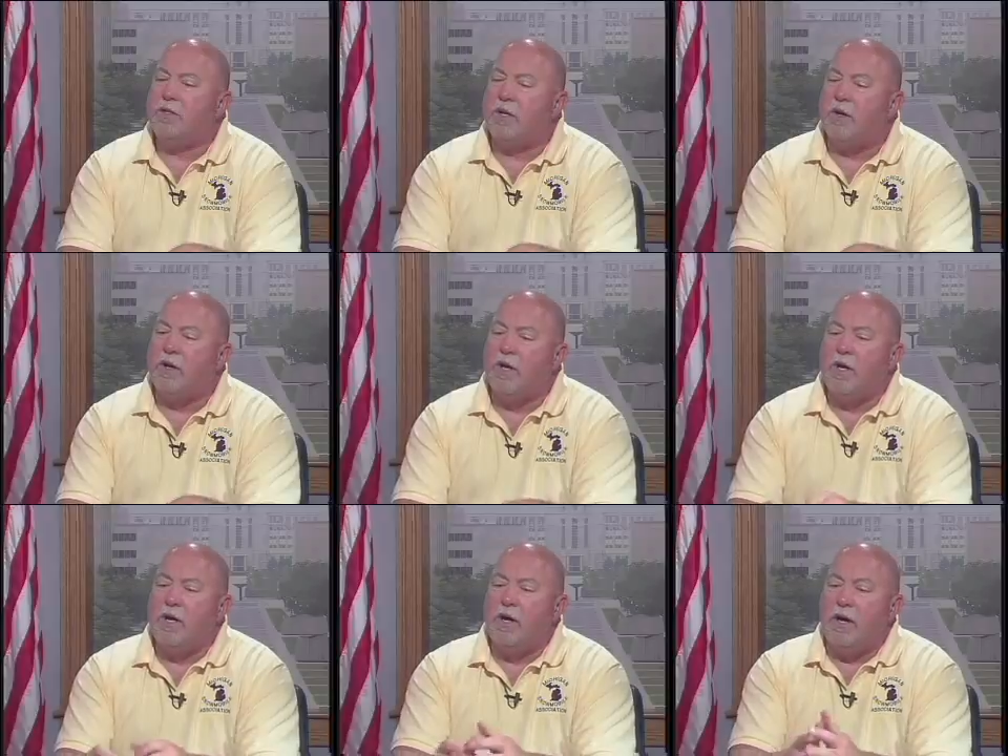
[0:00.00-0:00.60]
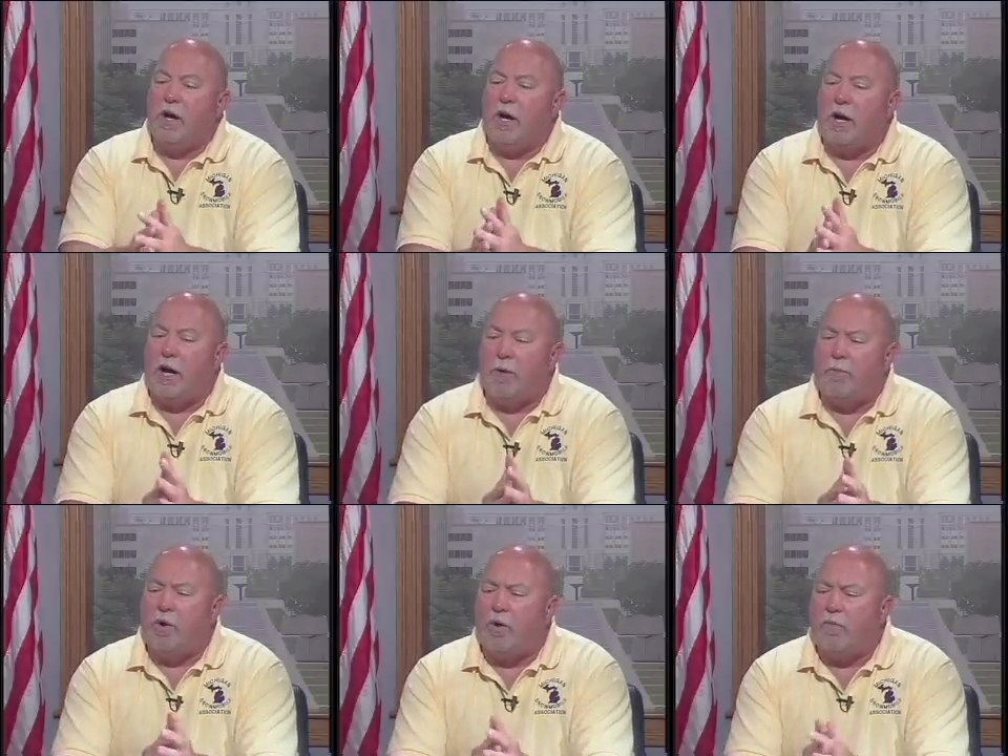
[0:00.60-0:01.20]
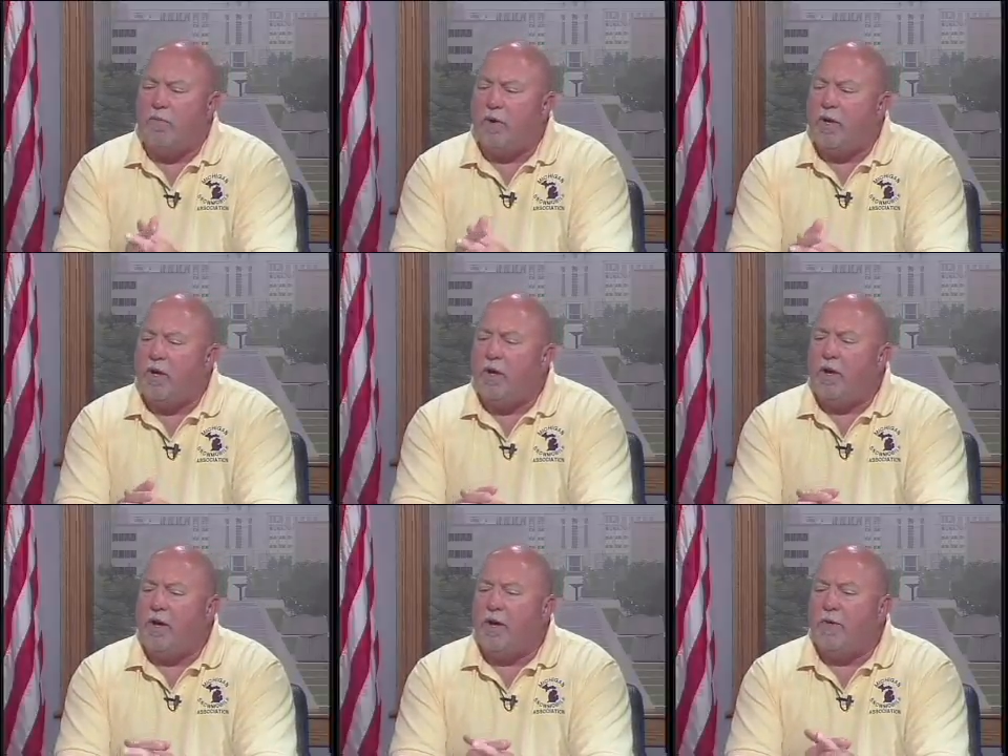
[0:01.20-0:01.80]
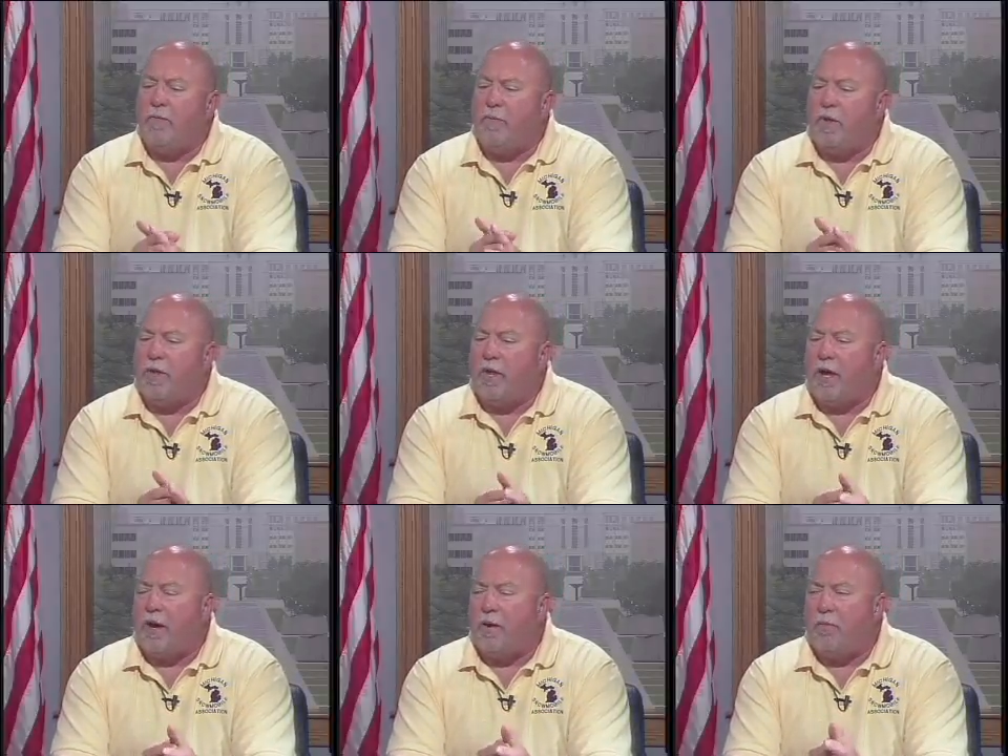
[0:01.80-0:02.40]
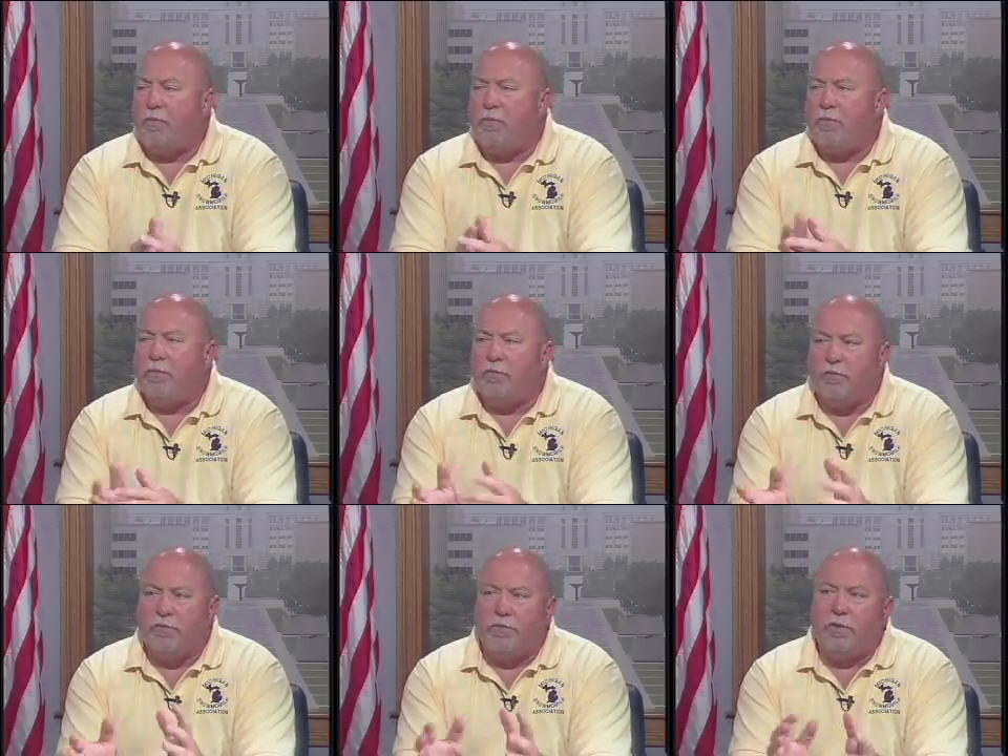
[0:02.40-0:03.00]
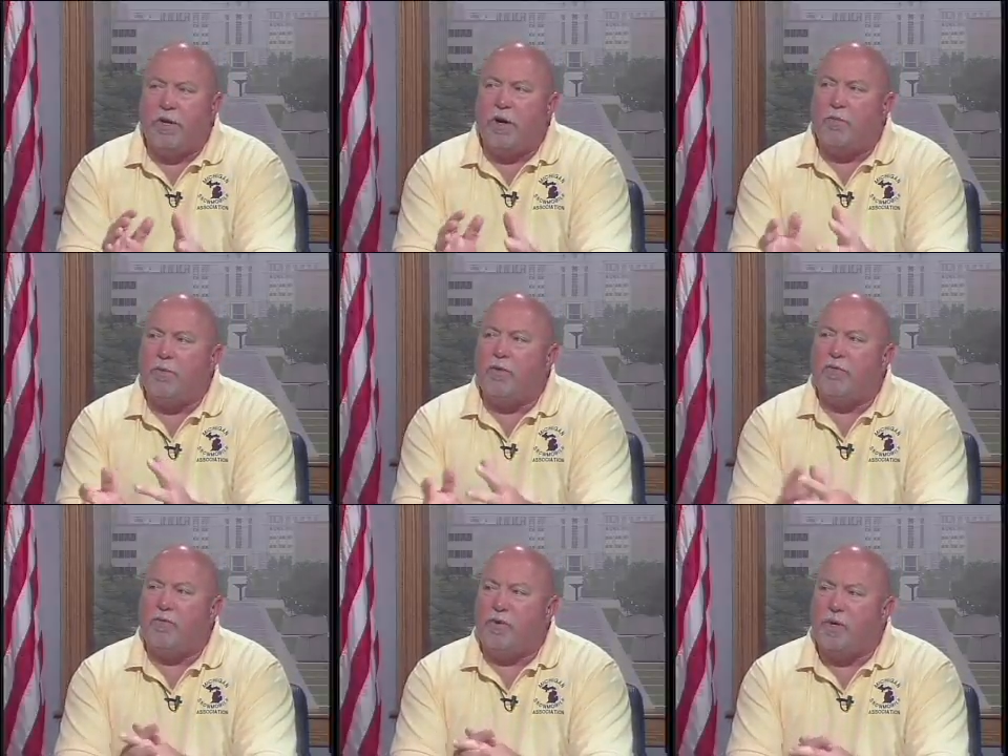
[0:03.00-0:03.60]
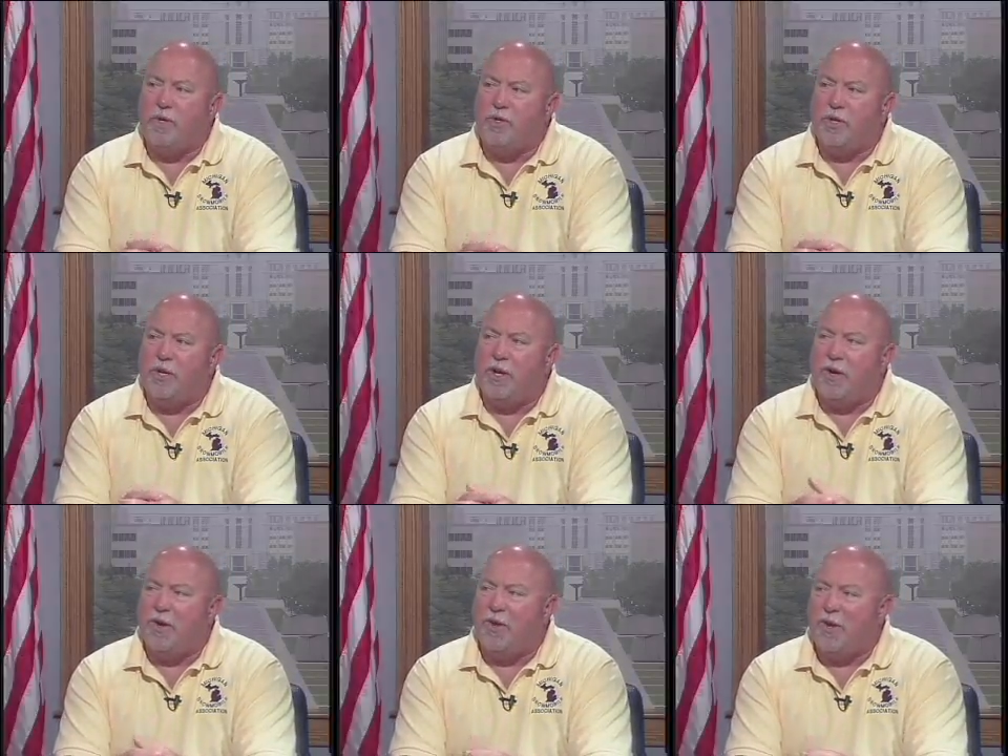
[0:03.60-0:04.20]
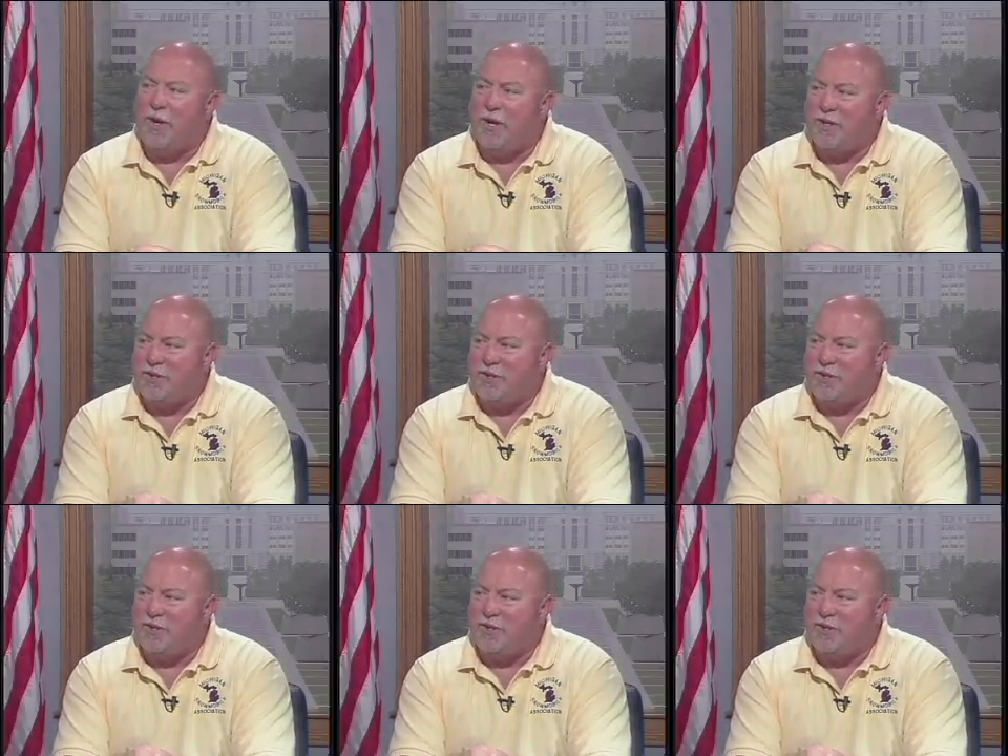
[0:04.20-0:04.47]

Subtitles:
So hopefully that'll come to fruition here in the next year.